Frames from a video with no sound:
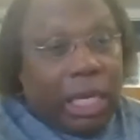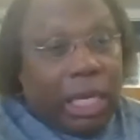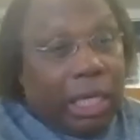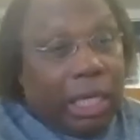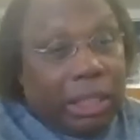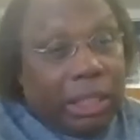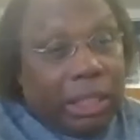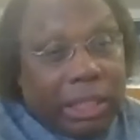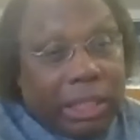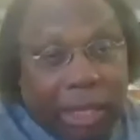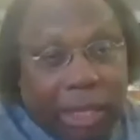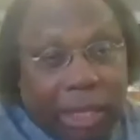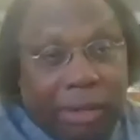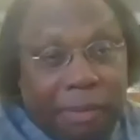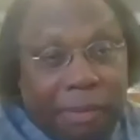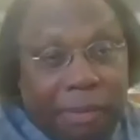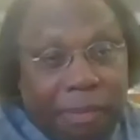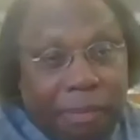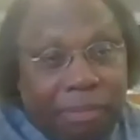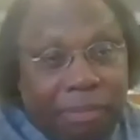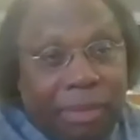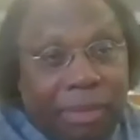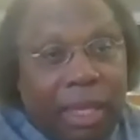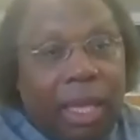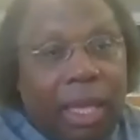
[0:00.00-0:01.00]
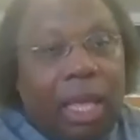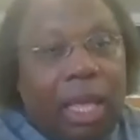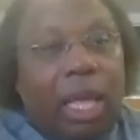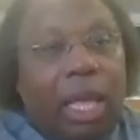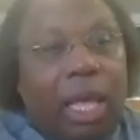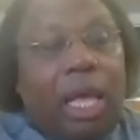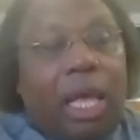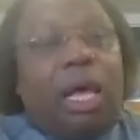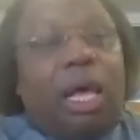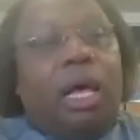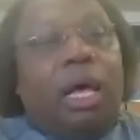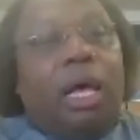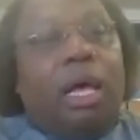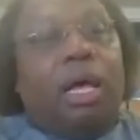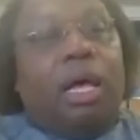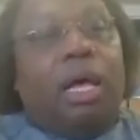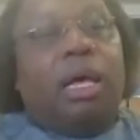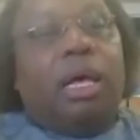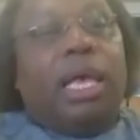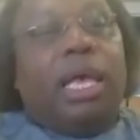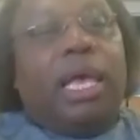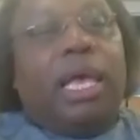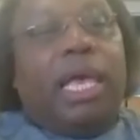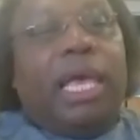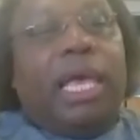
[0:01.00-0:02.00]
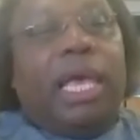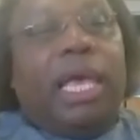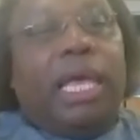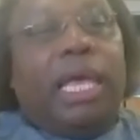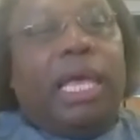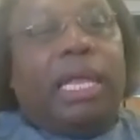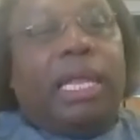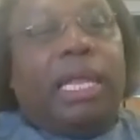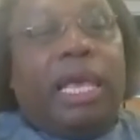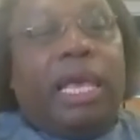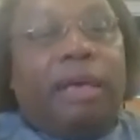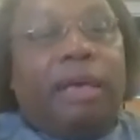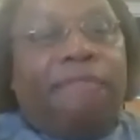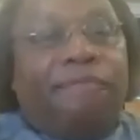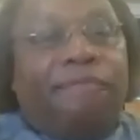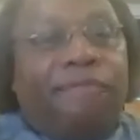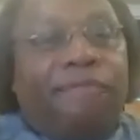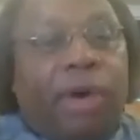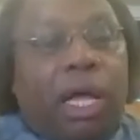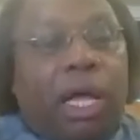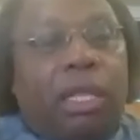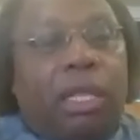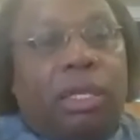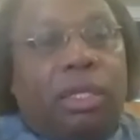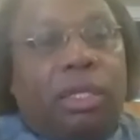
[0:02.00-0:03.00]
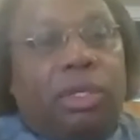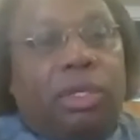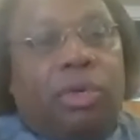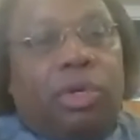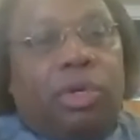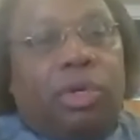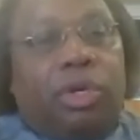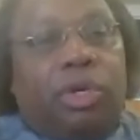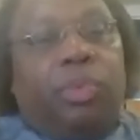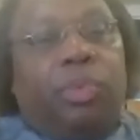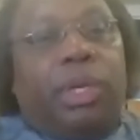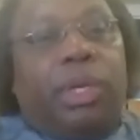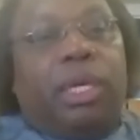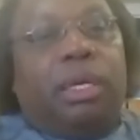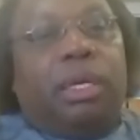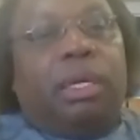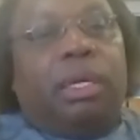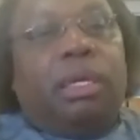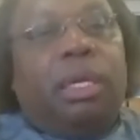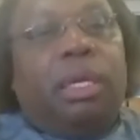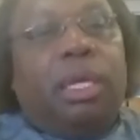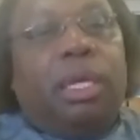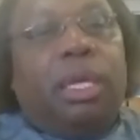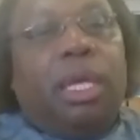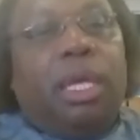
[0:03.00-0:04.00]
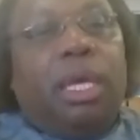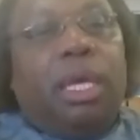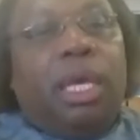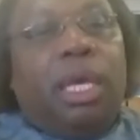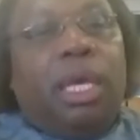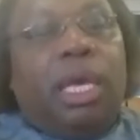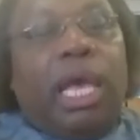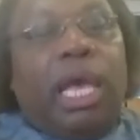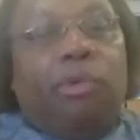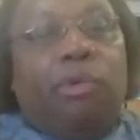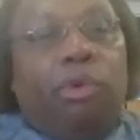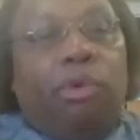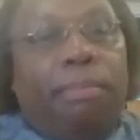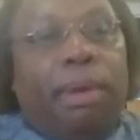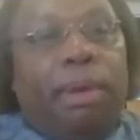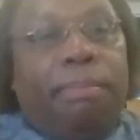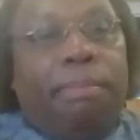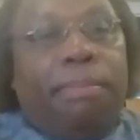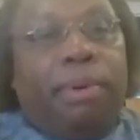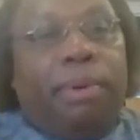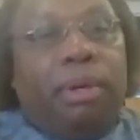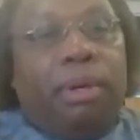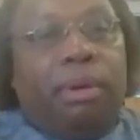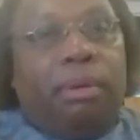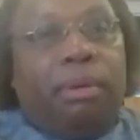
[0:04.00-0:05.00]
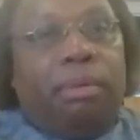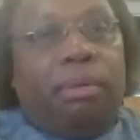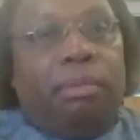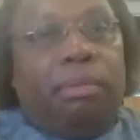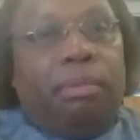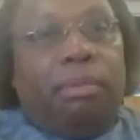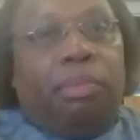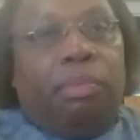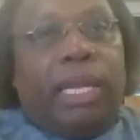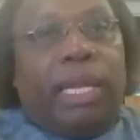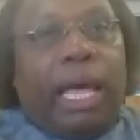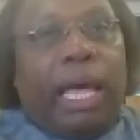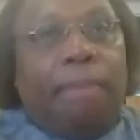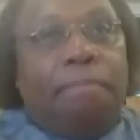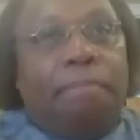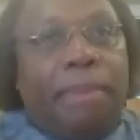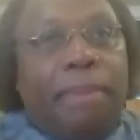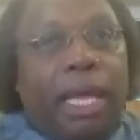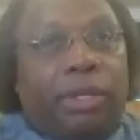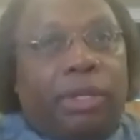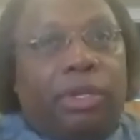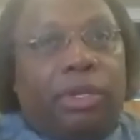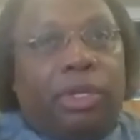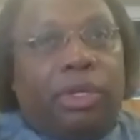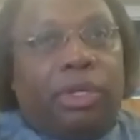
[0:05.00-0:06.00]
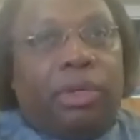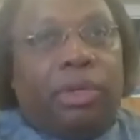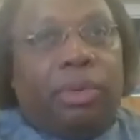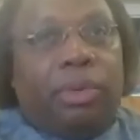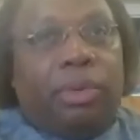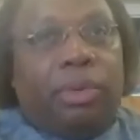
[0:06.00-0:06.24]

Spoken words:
not changed either. And I have followed your career. I remember when I met